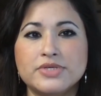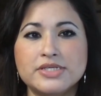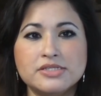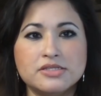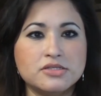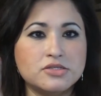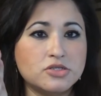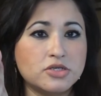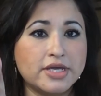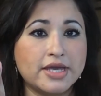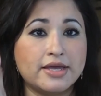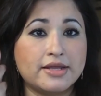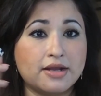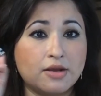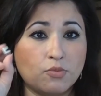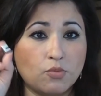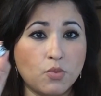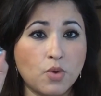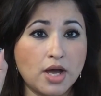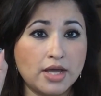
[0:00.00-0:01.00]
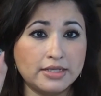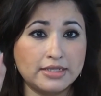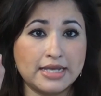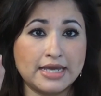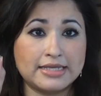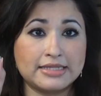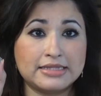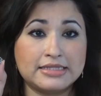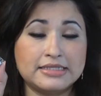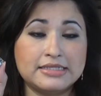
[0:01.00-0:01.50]
The reason to get
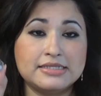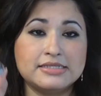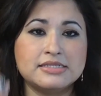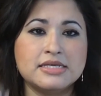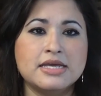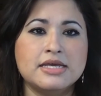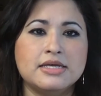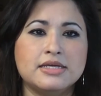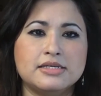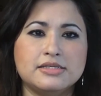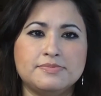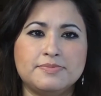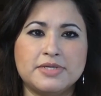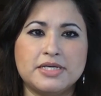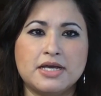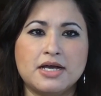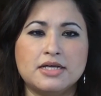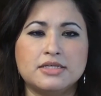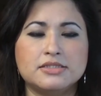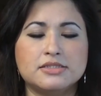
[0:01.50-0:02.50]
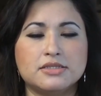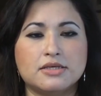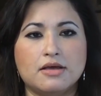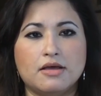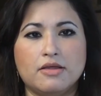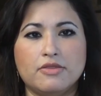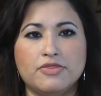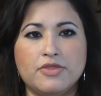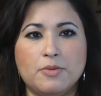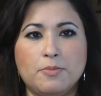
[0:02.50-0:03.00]
one like this is
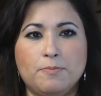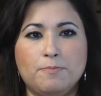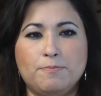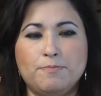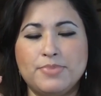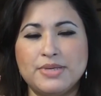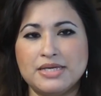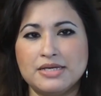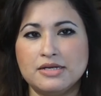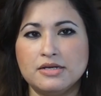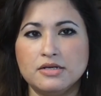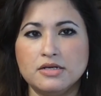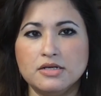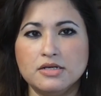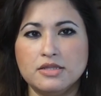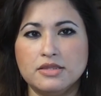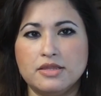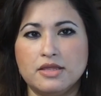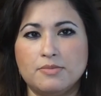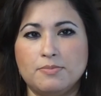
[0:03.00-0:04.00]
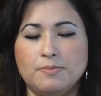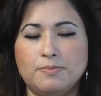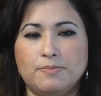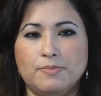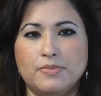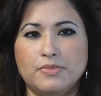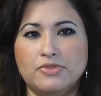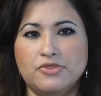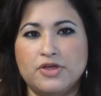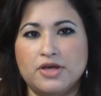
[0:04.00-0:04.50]
because the bigger
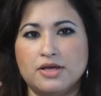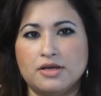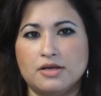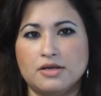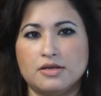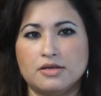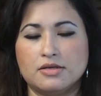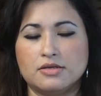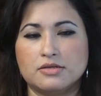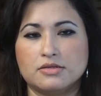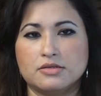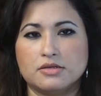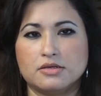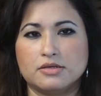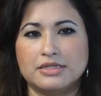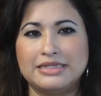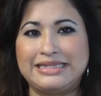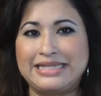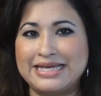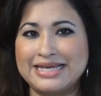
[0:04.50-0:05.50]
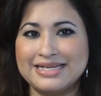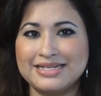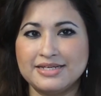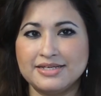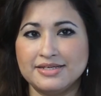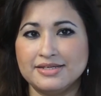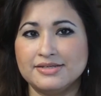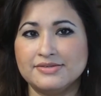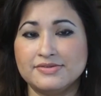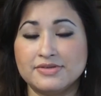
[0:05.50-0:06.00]
the
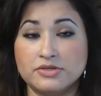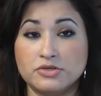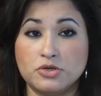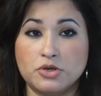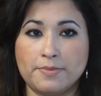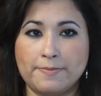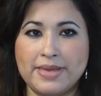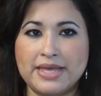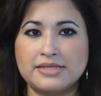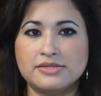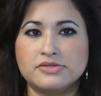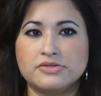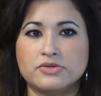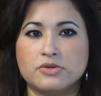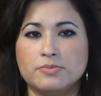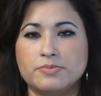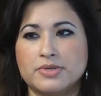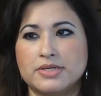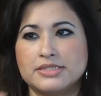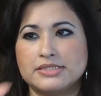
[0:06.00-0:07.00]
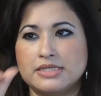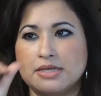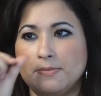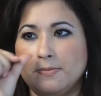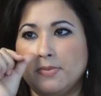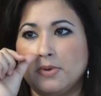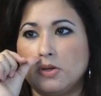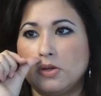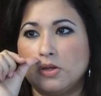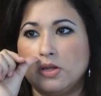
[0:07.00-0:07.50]
lead is in your pencil, for
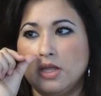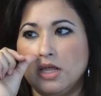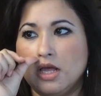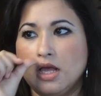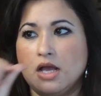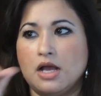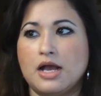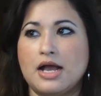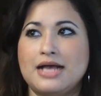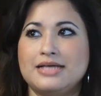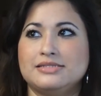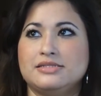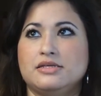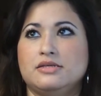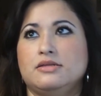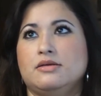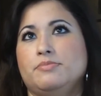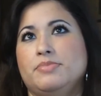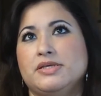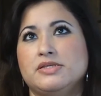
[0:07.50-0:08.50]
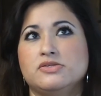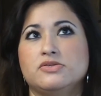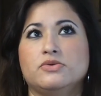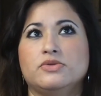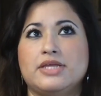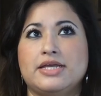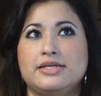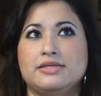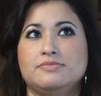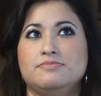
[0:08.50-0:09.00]
example, as in a
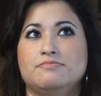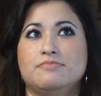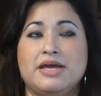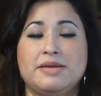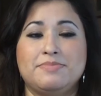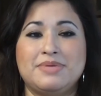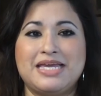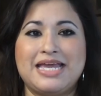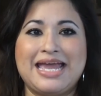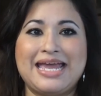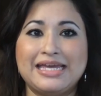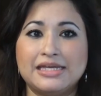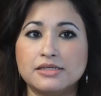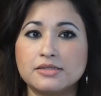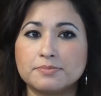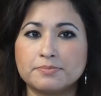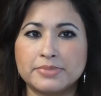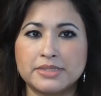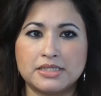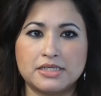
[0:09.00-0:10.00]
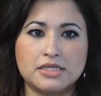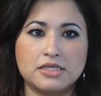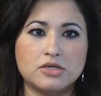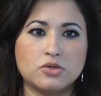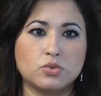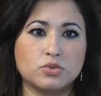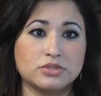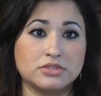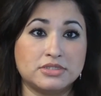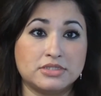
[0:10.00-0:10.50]
pencil that might be
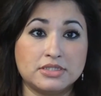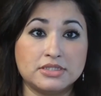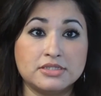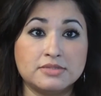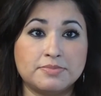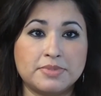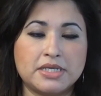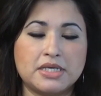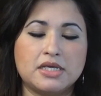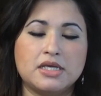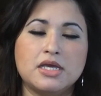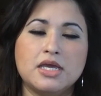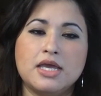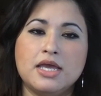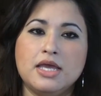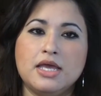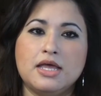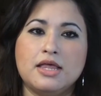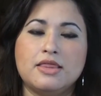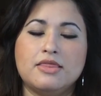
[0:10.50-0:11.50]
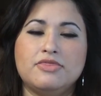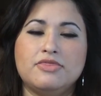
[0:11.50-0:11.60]
8B or 6B,